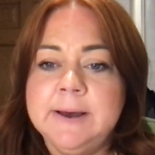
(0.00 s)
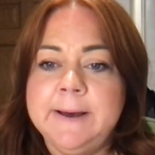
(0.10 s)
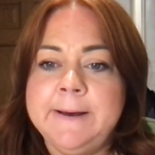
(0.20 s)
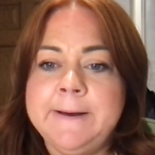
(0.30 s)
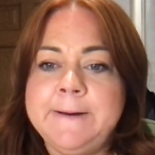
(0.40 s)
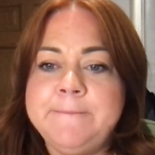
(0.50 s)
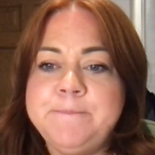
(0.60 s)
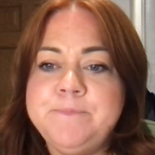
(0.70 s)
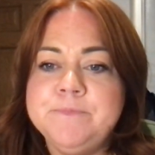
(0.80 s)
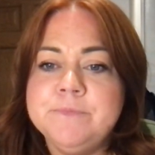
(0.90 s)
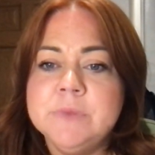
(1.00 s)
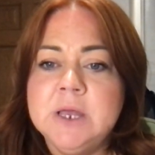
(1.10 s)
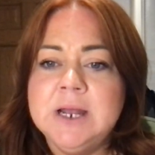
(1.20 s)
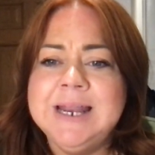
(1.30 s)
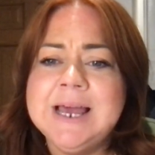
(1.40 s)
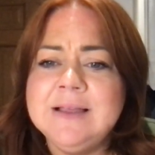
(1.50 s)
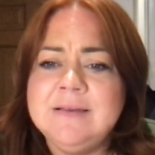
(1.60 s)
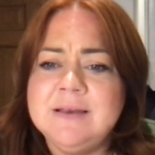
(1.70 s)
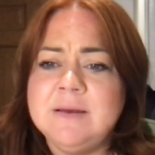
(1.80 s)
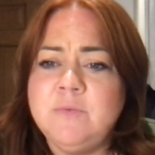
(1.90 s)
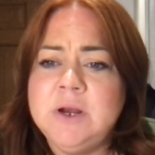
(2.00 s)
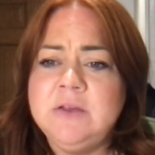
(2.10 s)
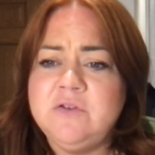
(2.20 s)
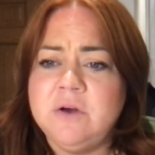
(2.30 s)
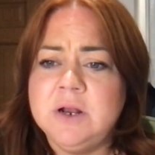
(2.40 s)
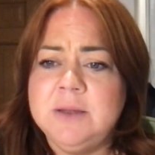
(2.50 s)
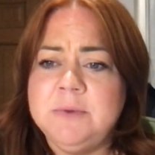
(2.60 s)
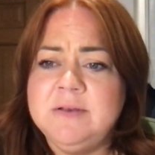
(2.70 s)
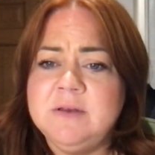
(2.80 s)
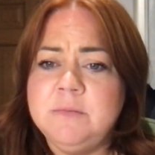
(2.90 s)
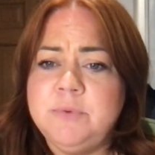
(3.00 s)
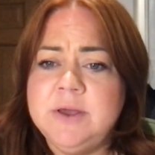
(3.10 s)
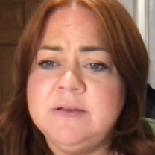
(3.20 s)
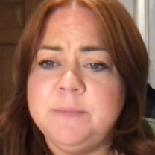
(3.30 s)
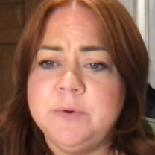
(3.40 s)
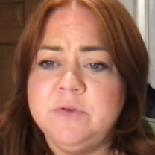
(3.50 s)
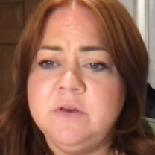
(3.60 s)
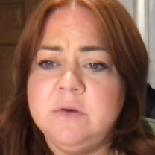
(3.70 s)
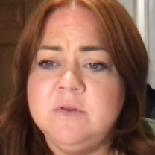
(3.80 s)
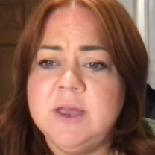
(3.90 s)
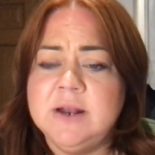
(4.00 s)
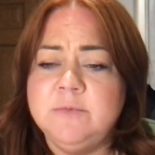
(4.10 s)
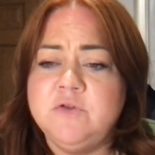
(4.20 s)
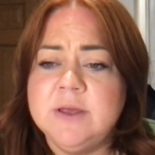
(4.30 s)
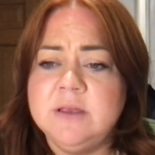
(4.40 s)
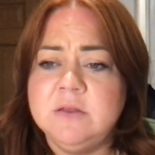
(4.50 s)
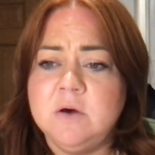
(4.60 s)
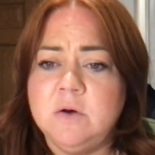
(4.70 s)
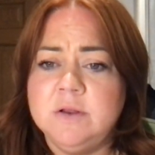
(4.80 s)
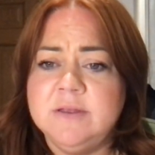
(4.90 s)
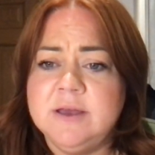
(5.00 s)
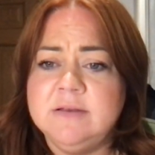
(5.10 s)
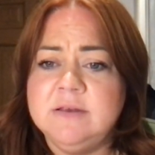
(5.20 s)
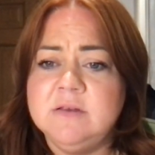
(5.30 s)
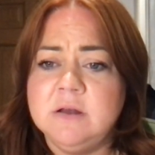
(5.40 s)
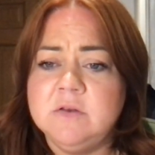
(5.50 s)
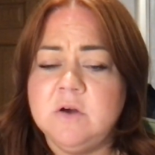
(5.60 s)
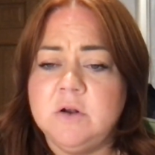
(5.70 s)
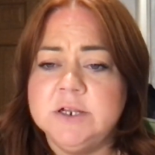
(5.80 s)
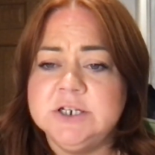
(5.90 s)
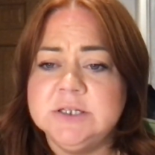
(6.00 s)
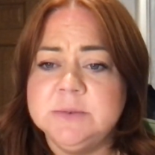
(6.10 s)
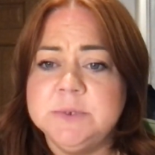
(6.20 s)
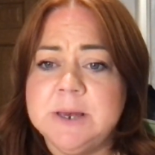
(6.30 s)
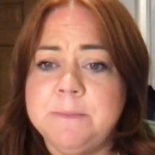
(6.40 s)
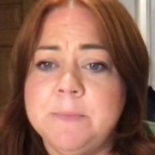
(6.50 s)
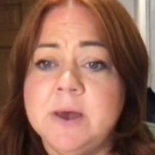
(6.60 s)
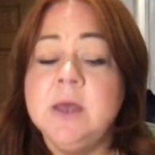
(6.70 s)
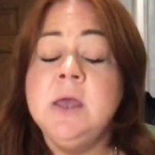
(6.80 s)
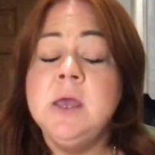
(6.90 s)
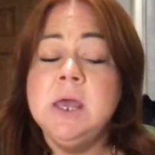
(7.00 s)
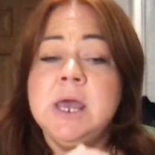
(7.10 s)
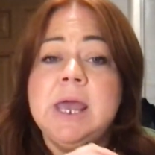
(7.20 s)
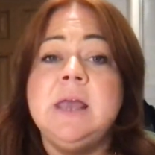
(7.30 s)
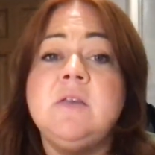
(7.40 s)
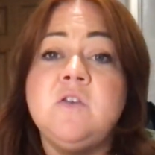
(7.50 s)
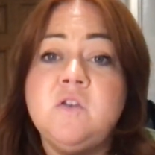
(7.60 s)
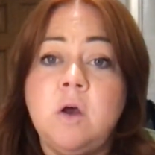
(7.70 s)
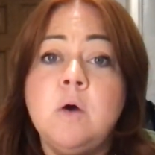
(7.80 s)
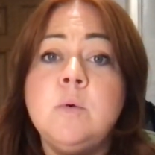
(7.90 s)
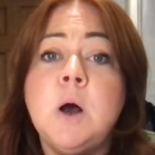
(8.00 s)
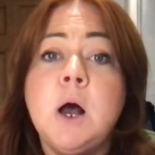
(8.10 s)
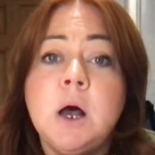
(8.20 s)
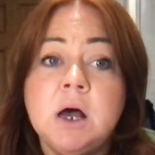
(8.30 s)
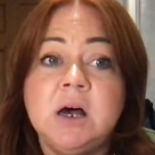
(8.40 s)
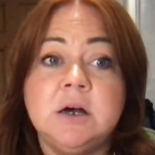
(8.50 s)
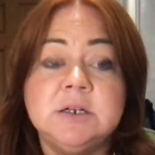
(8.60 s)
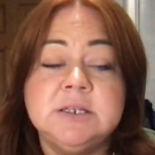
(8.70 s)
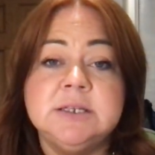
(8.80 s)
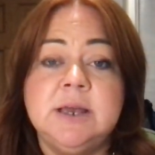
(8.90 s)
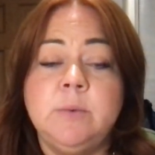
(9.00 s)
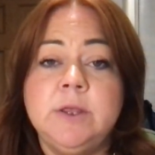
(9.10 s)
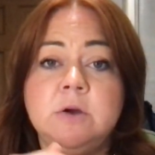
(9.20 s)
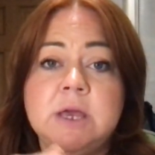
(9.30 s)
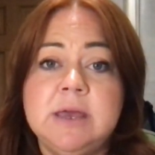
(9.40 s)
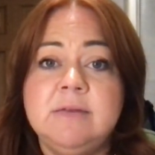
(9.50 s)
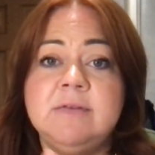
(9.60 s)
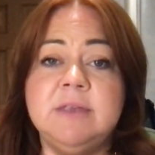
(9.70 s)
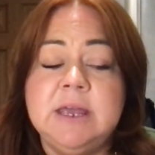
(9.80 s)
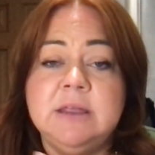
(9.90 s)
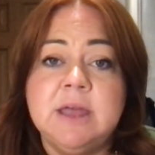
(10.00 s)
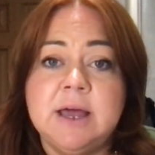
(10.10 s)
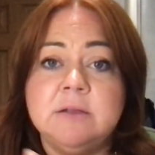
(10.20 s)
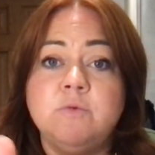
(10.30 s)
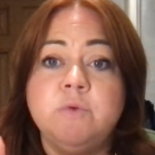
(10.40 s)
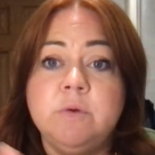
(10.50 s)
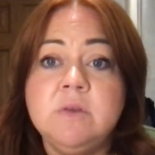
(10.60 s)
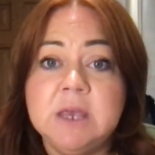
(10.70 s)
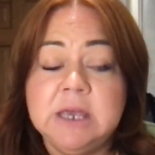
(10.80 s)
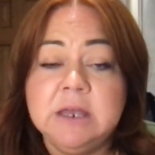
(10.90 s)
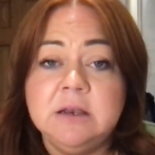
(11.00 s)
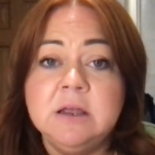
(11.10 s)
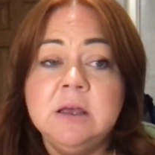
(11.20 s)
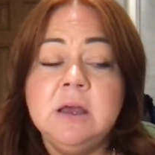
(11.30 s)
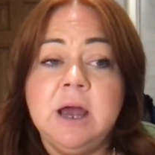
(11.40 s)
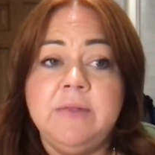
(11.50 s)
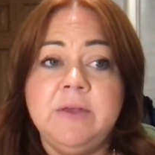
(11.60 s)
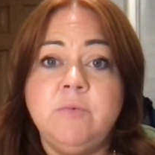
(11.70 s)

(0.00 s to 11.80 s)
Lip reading: Leanne says, I'm really struggling. My son breaks up on Tuesday and I'm dreading the holidays. He starts college in September. It's so hard, isn't it, when your kids need that routine and they